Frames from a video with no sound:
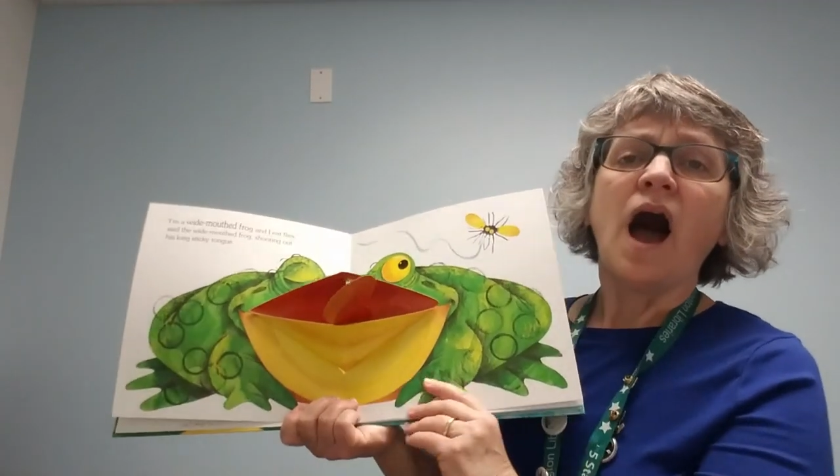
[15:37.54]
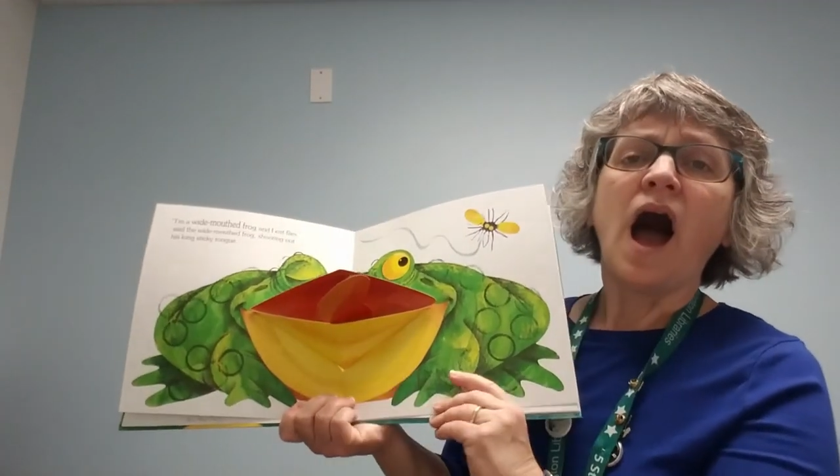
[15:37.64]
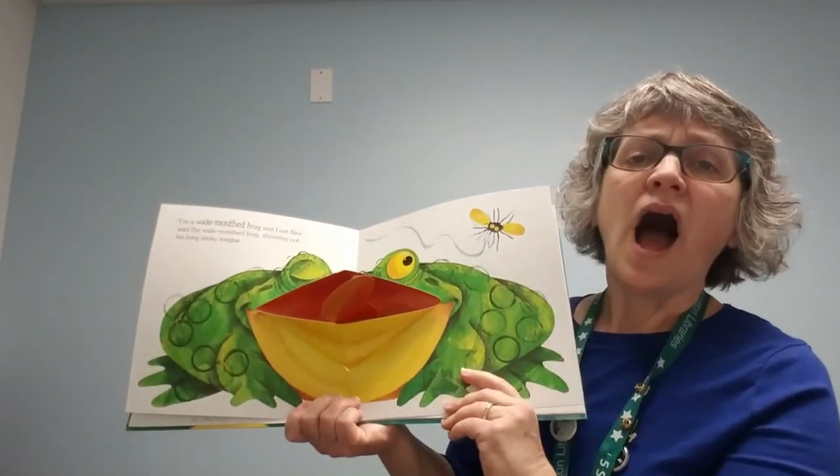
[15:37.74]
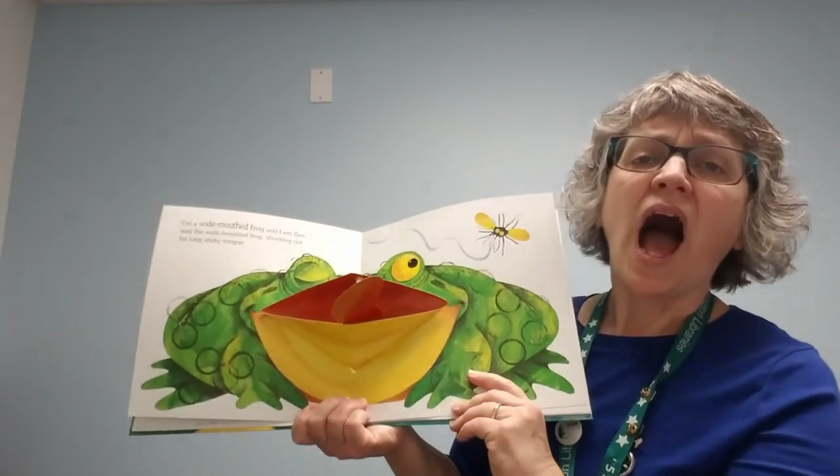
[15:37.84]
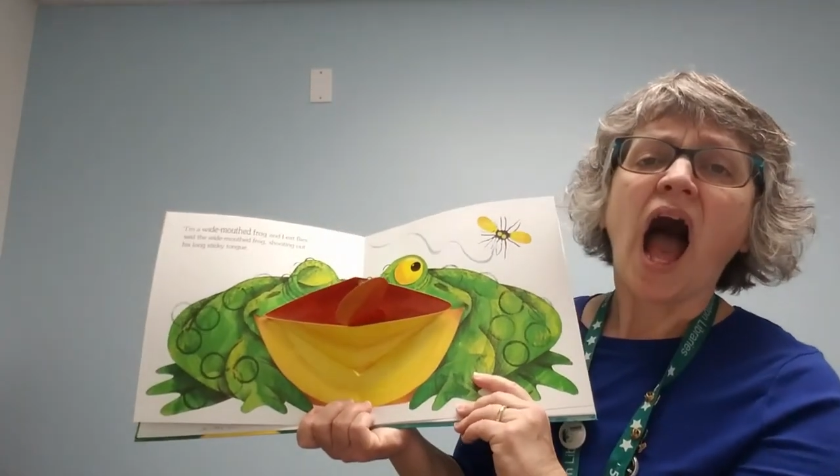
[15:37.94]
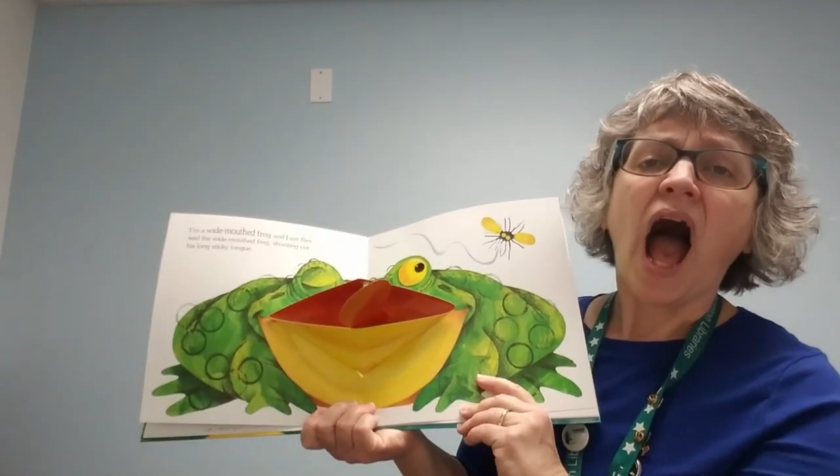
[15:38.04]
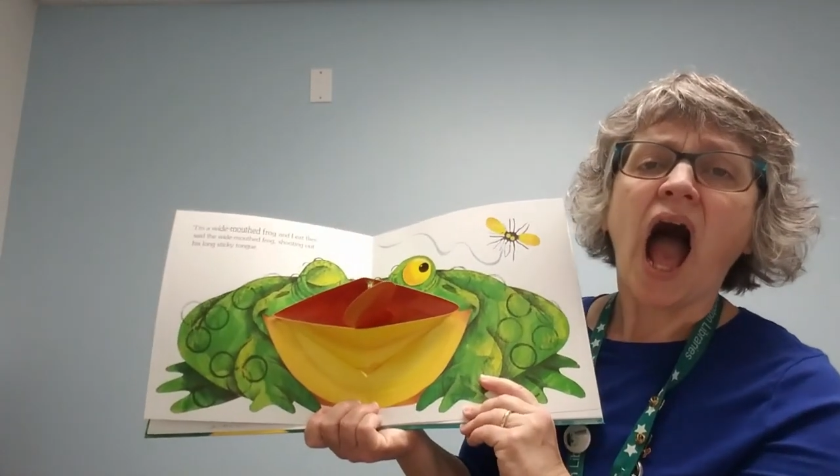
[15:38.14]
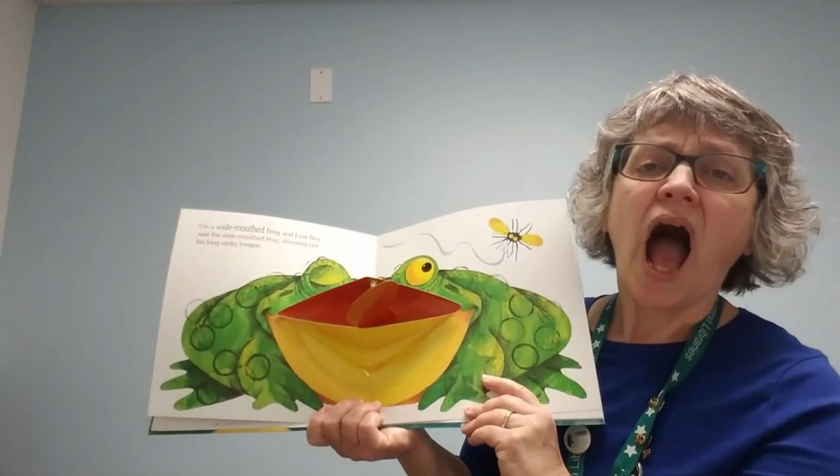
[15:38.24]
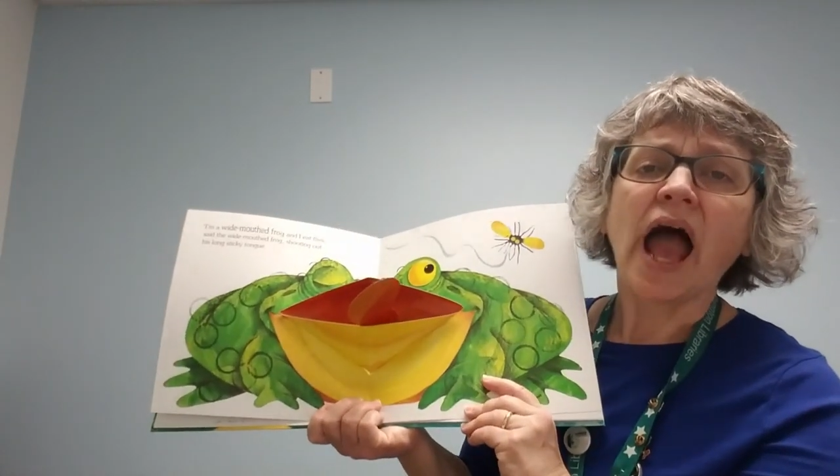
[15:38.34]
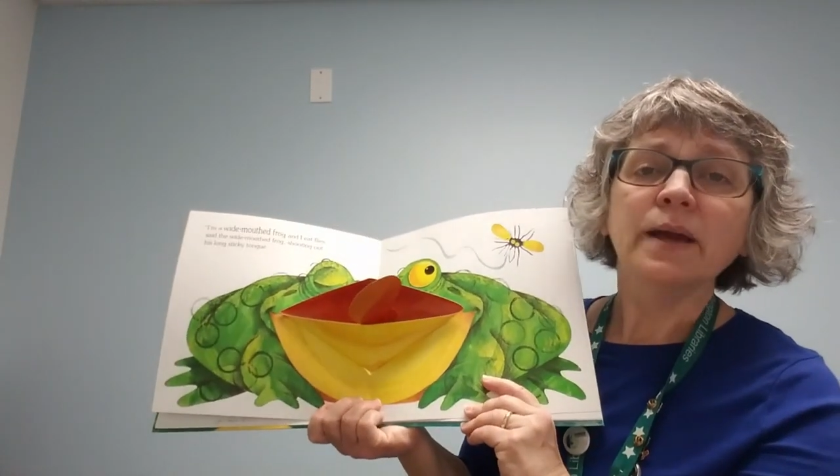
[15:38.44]

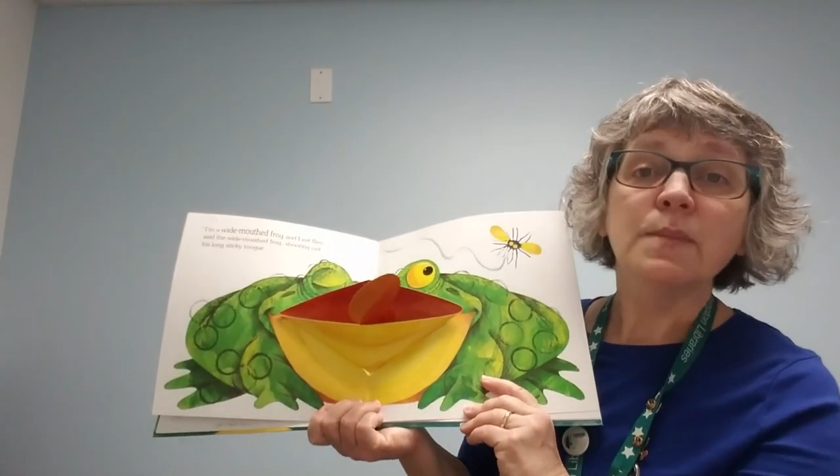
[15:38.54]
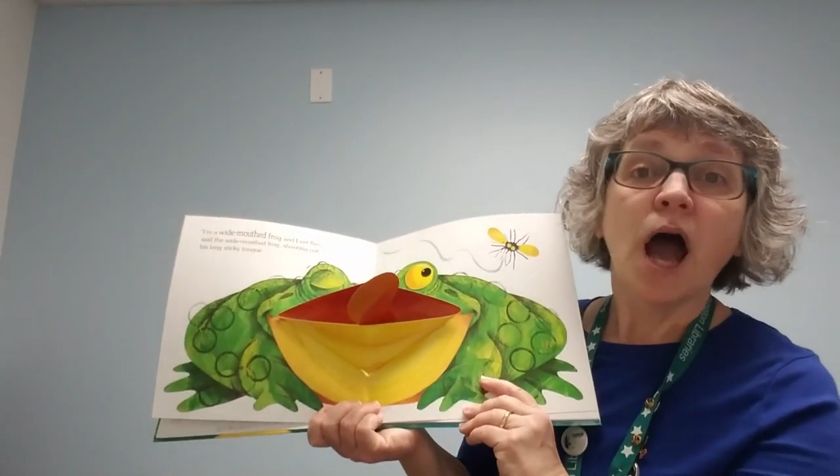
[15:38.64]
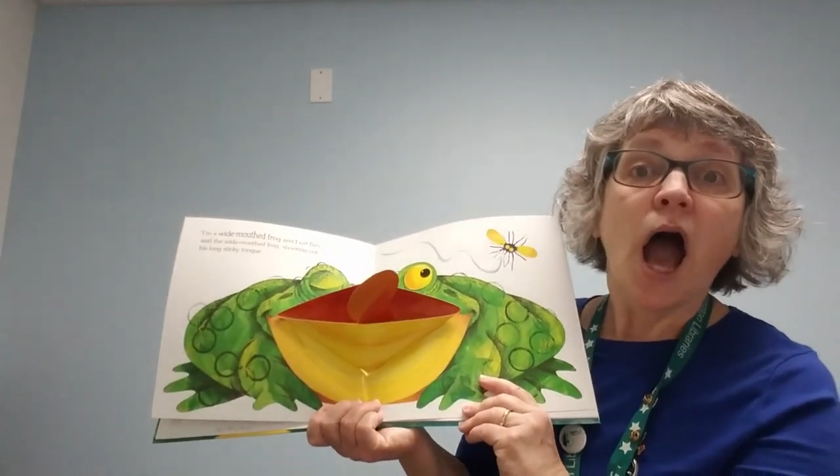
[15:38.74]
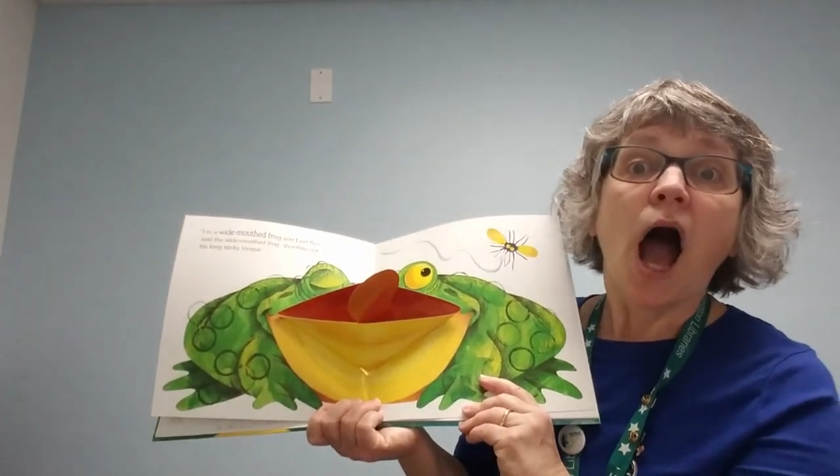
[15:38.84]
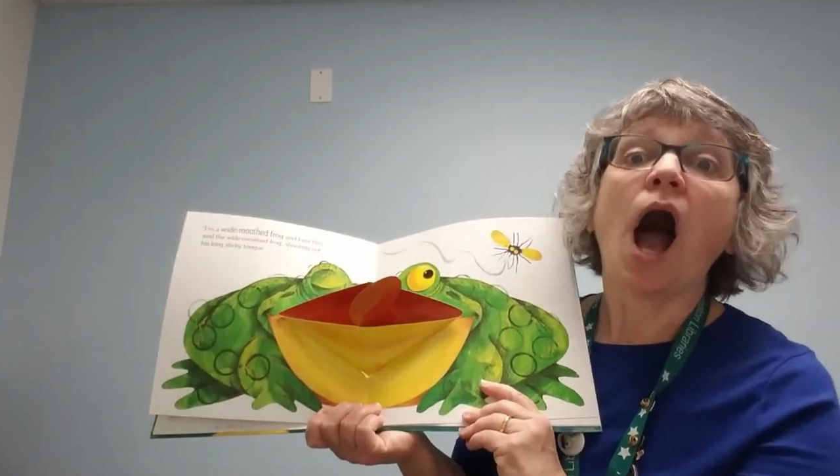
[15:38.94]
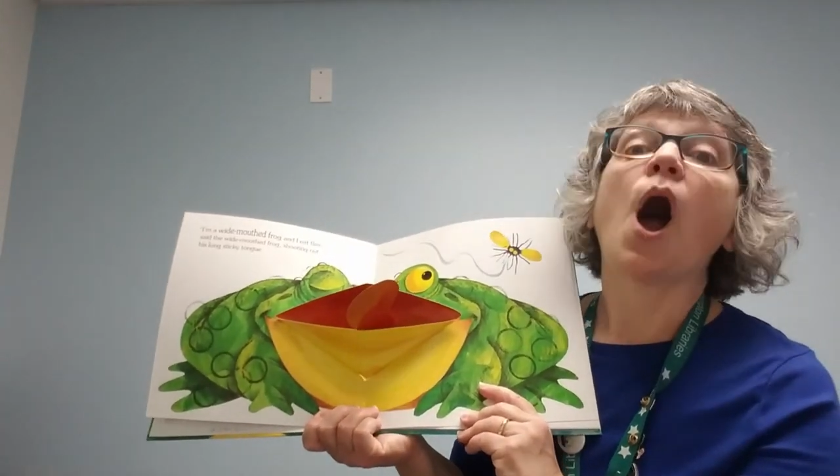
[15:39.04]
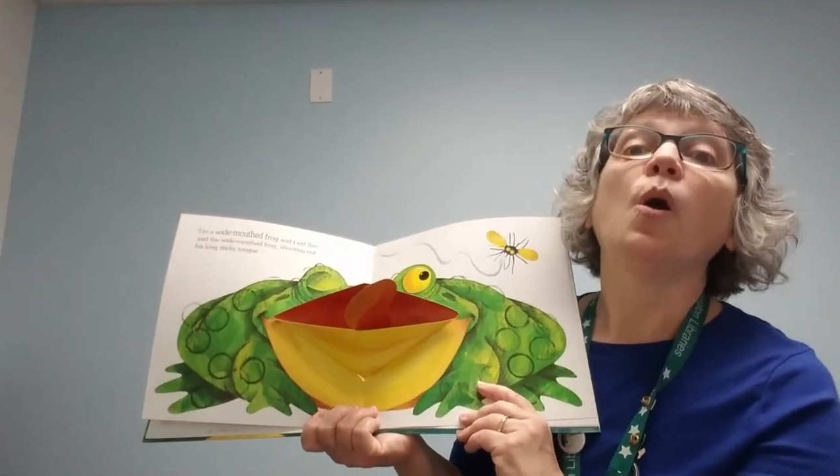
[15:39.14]
I'm a